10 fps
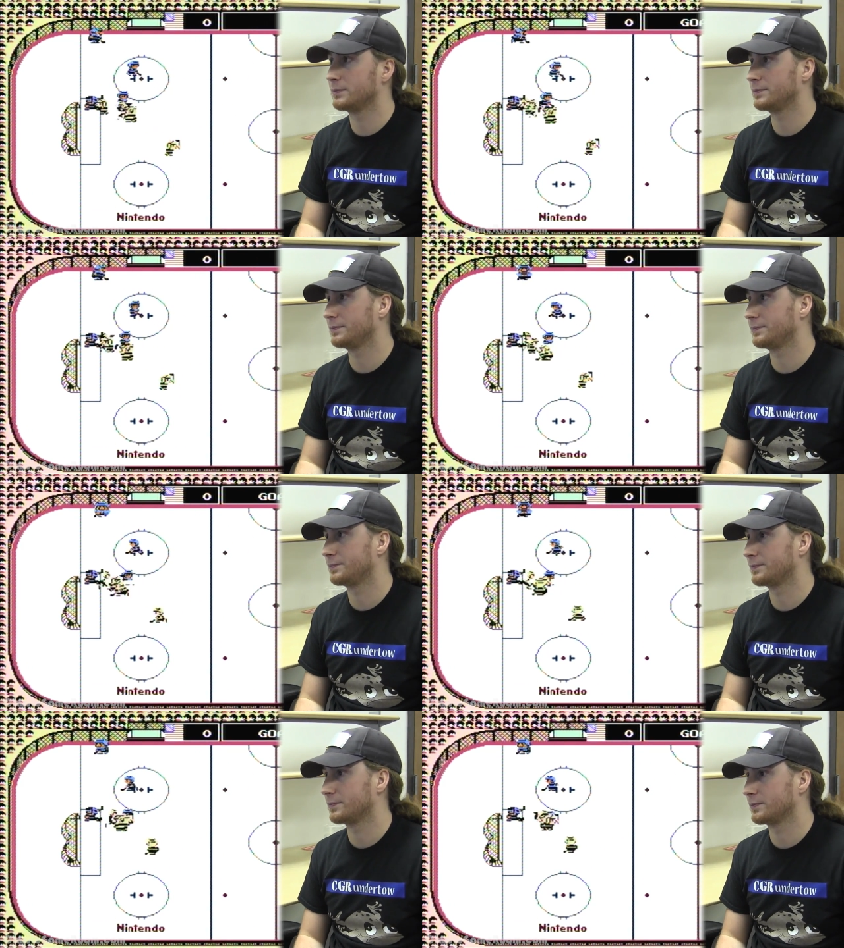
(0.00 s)

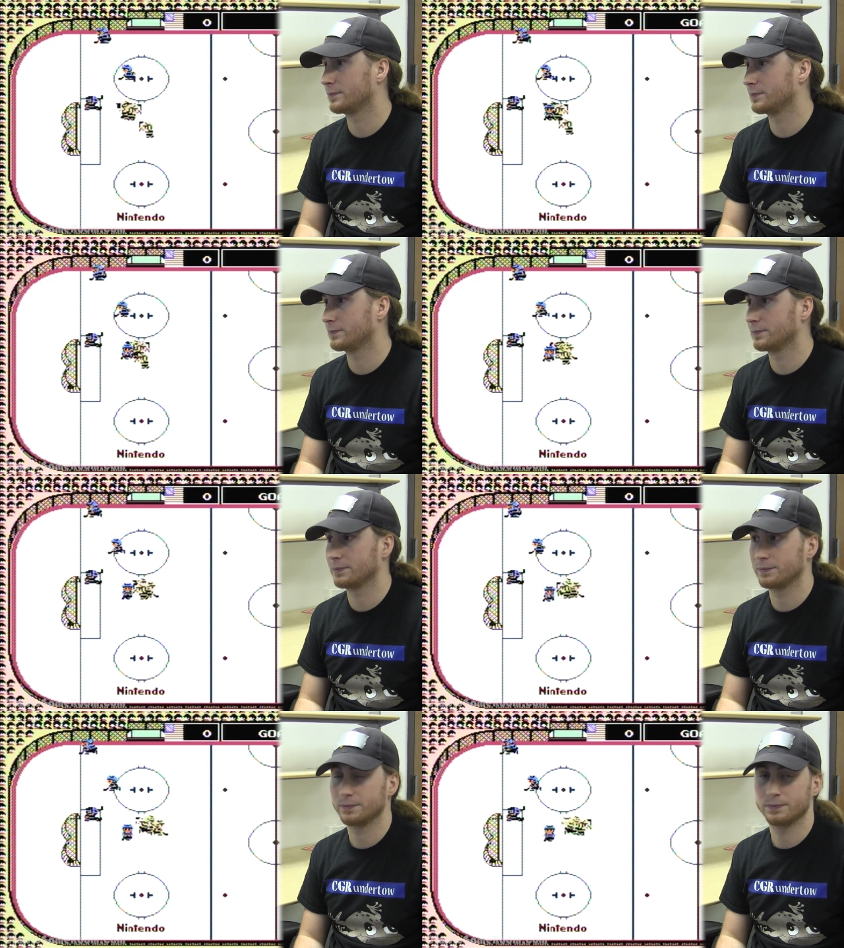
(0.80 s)

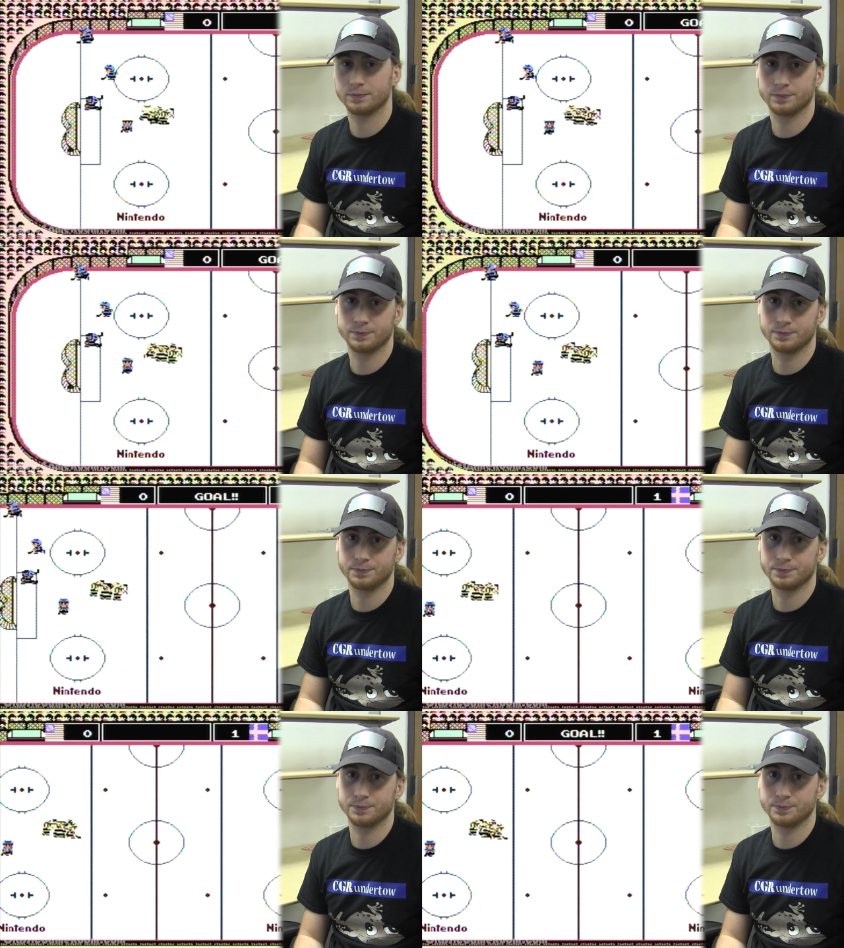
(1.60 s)

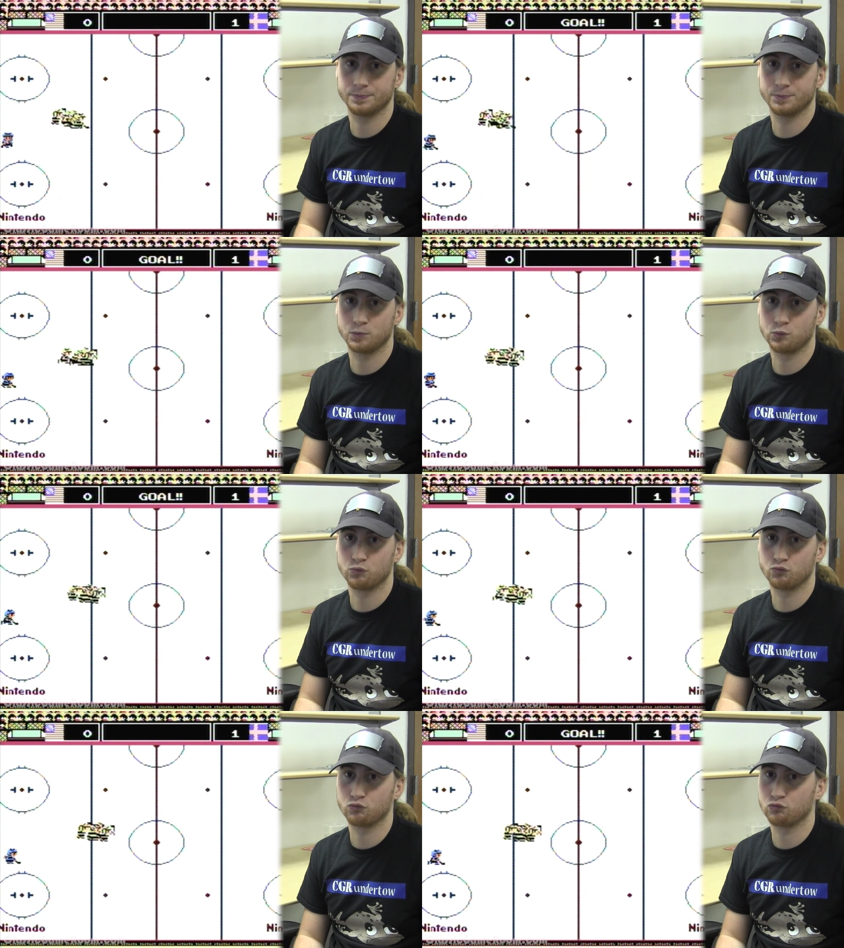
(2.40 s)

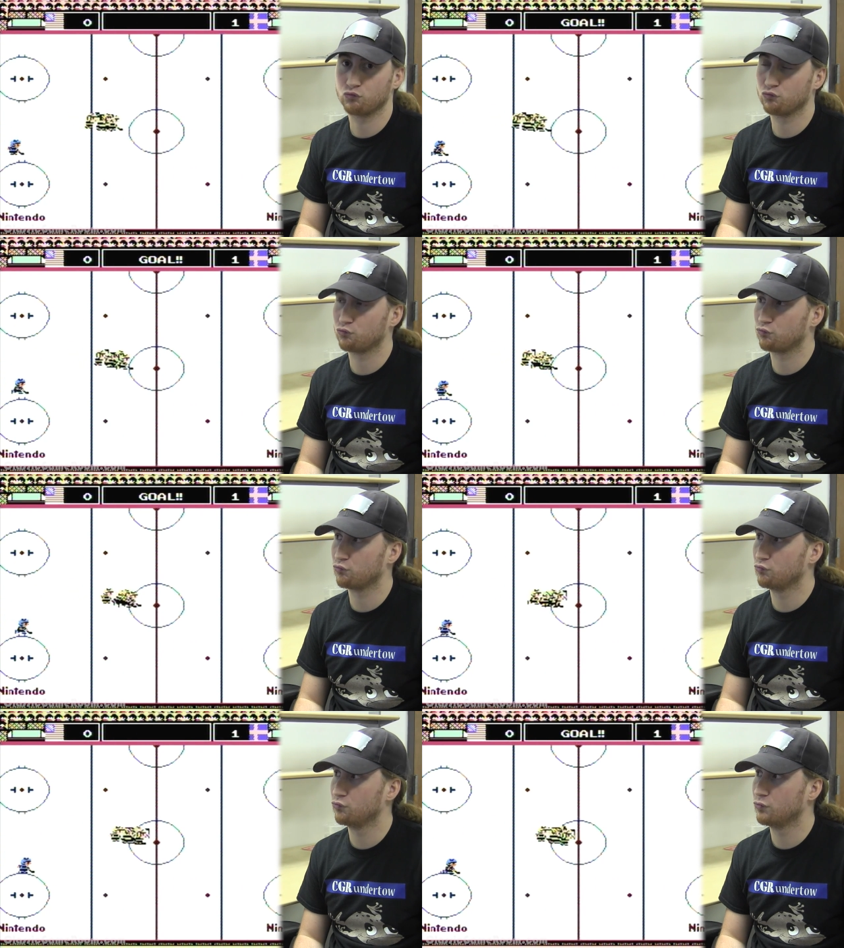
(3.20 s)
(silence)